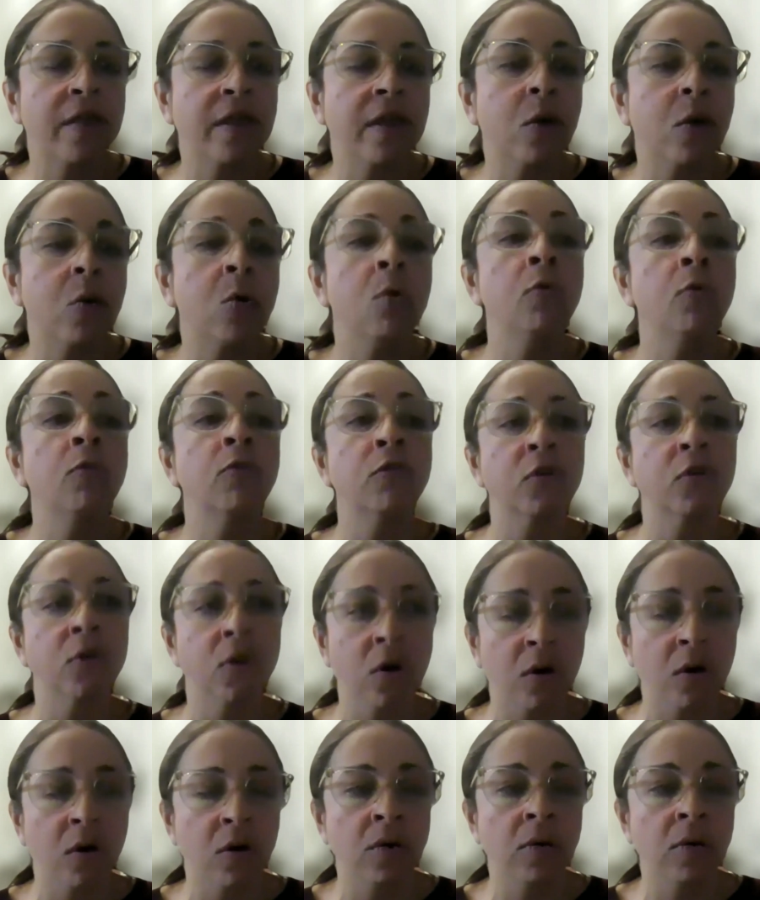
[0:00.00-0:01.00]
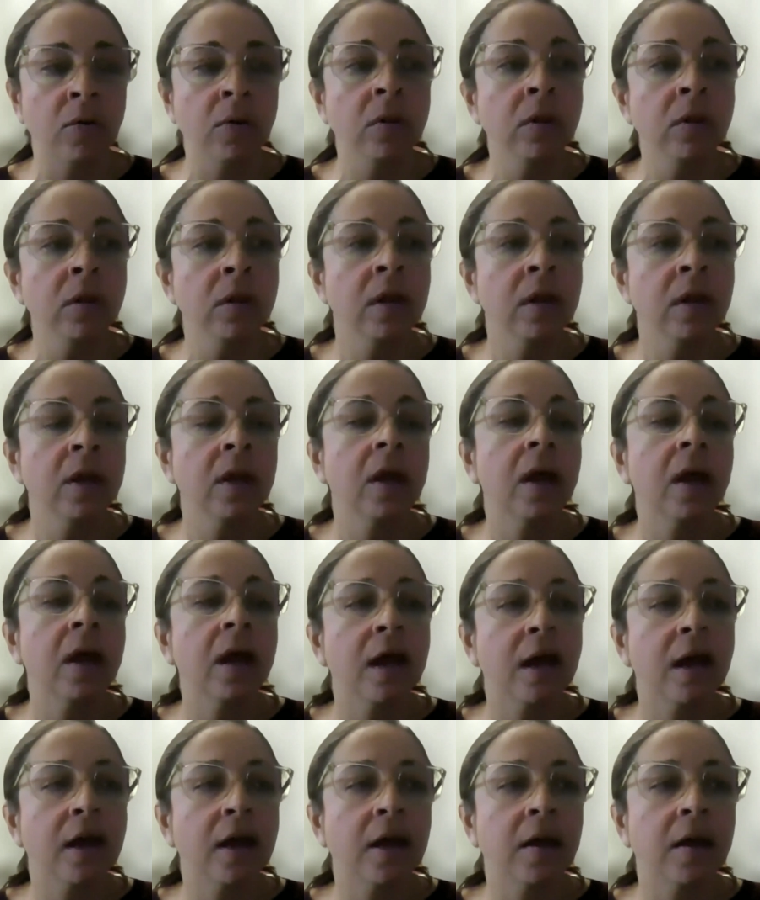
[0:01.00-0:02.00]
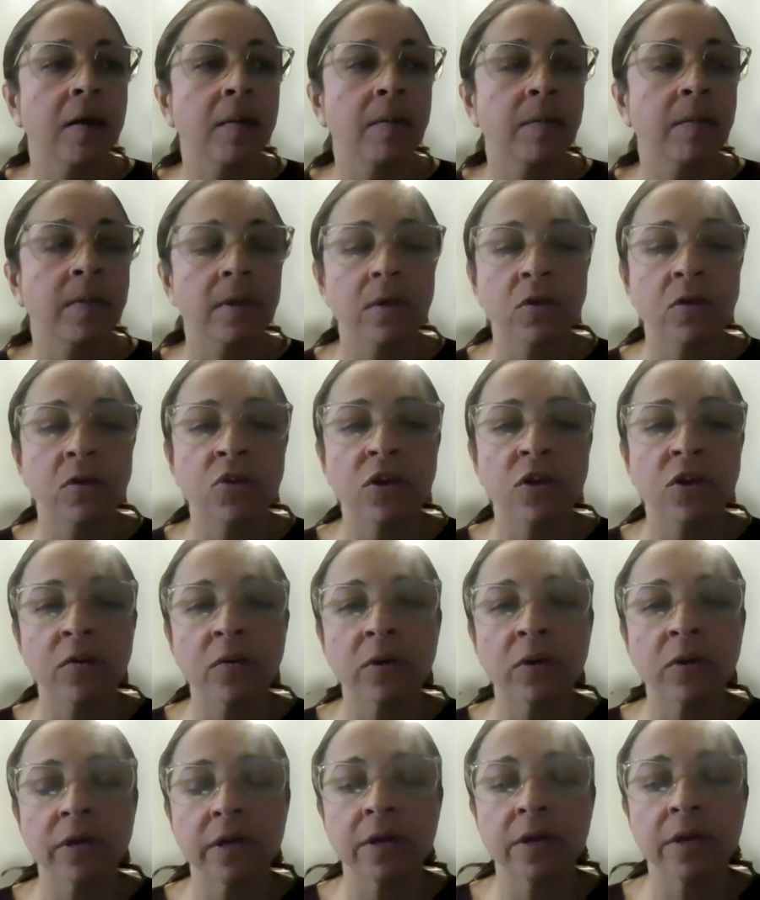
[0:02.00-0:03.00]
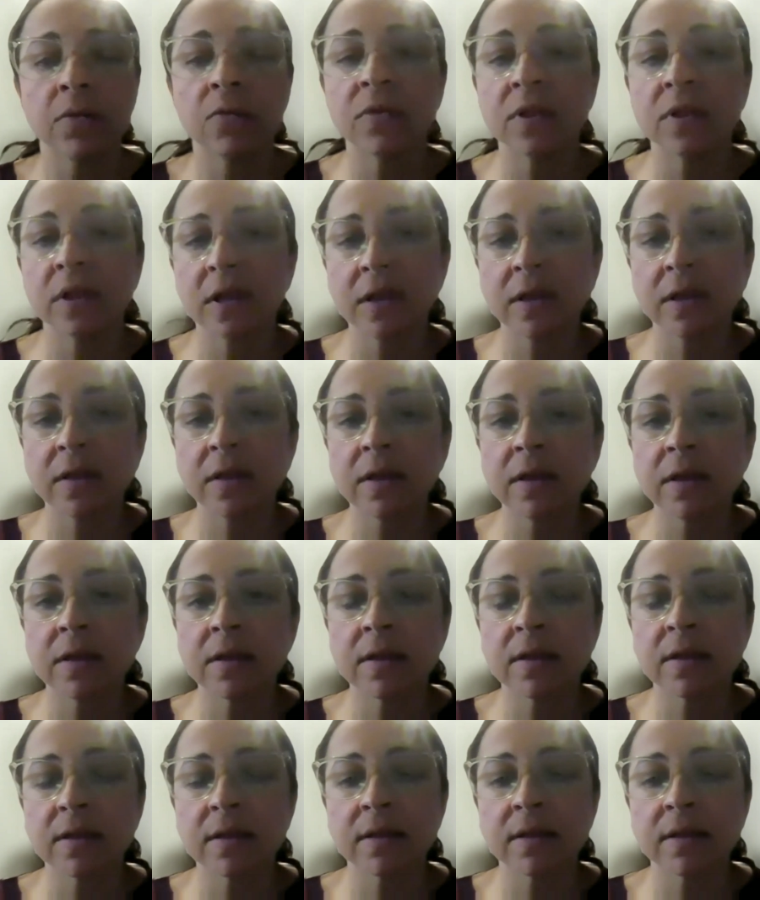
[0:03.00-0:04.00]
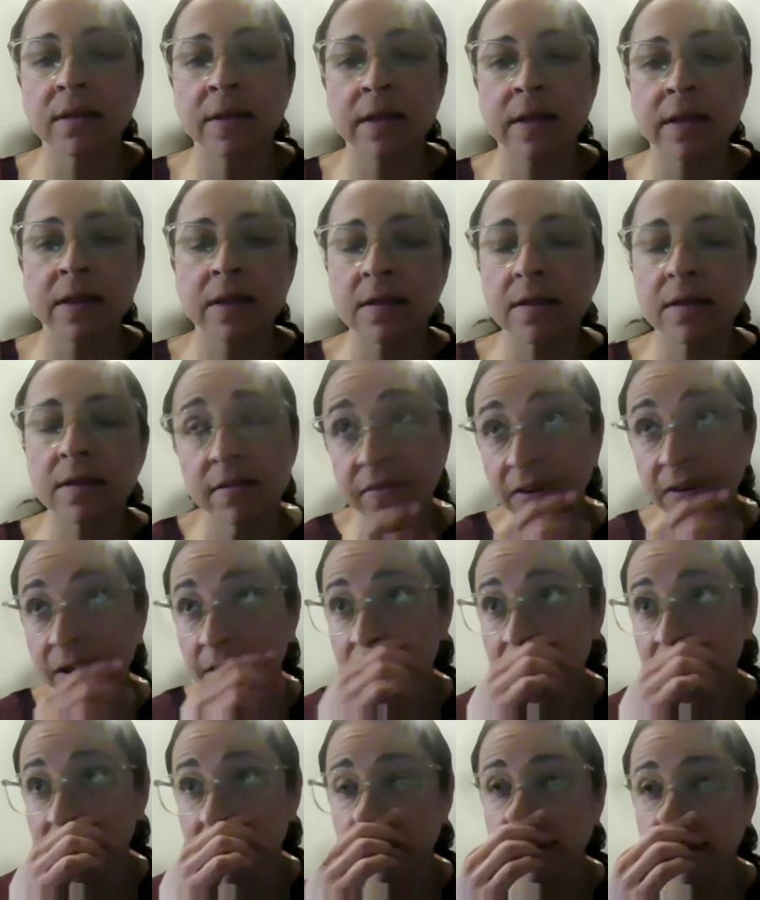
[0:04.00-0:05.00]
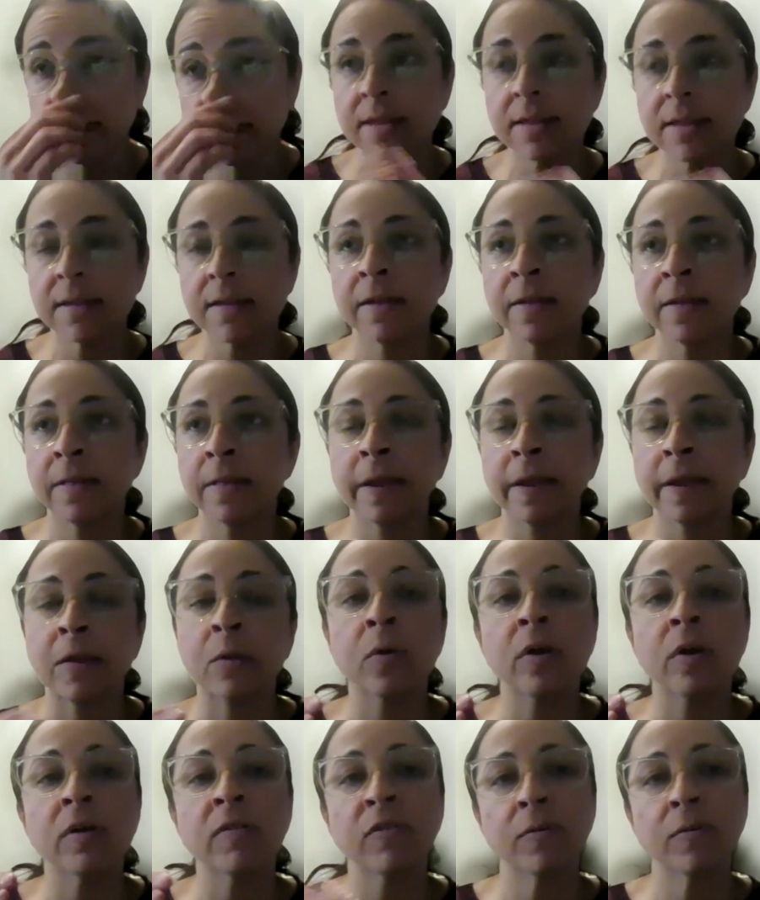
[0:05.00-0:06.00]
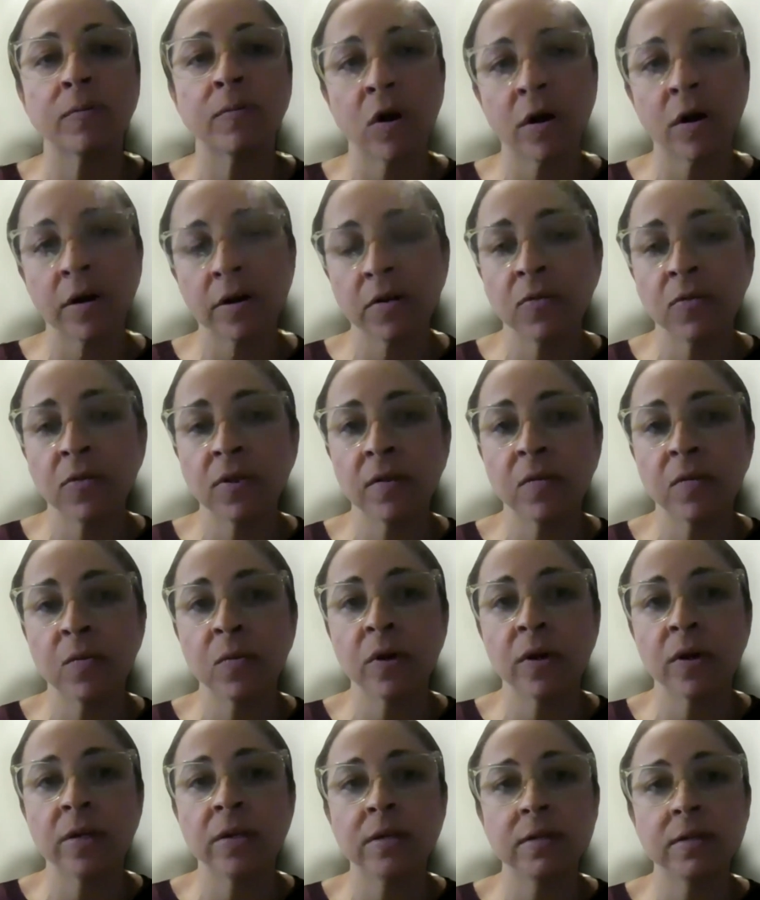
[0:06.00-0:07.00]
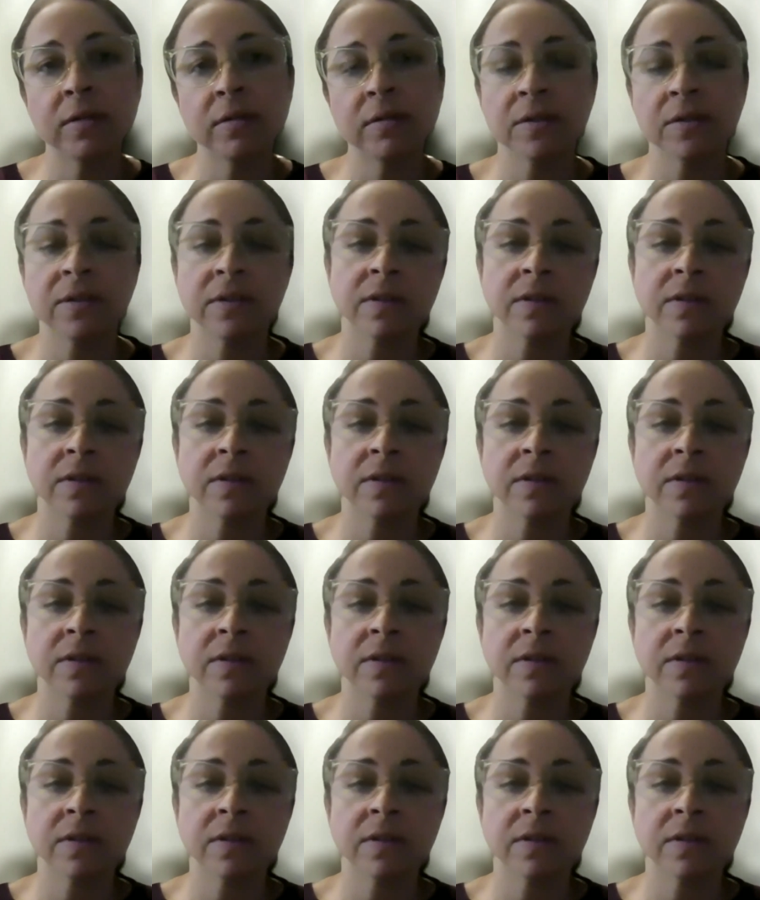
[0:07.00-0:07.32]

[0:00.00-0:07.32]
think overall, generally using these devices, like going from not using one,